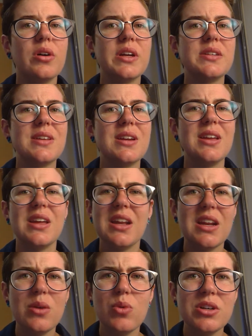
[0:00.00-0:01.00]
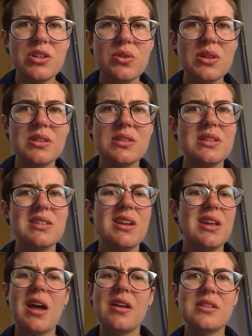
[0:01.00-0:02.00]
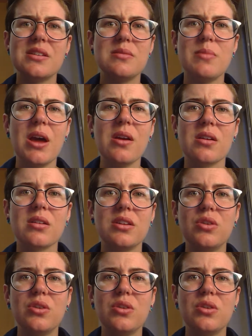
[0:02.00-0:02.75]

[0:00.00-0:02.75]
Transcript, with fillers: And I said, Can anyone do this? They said, Yeah, it doesn't matter.